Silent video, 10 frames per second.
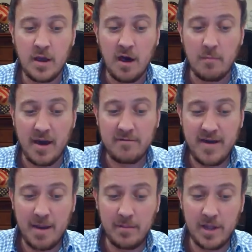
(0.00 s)
of my
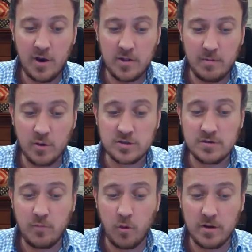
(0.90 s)
family are the most
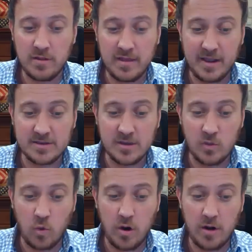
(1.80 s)
important things in the
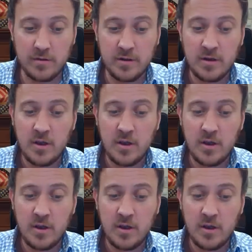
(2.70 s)
world.